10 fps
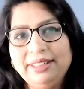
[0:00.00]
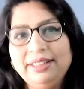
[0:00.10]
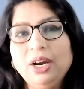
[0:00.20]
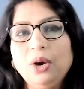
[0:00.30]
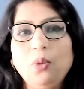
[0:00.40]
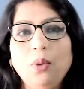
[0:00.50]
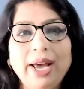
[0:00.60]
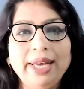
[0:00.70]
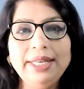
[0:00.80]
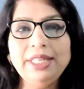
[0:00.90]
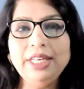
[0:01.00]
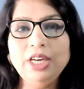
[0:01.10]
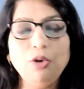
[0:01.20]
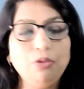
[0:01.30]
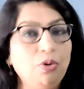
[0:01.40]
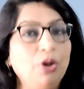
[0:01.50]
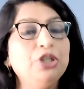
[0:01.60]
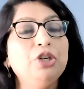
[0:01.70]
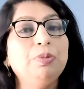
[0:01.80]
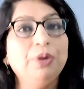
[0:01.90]
The quality of
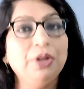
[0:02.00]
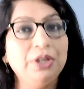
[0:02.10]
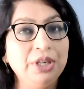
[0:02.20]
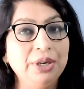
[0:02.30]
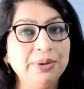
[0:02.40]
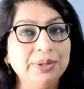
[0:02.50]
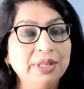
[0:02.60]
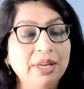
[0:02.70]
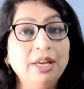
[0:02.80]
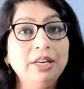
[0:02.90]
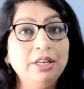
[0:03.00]
what you produce,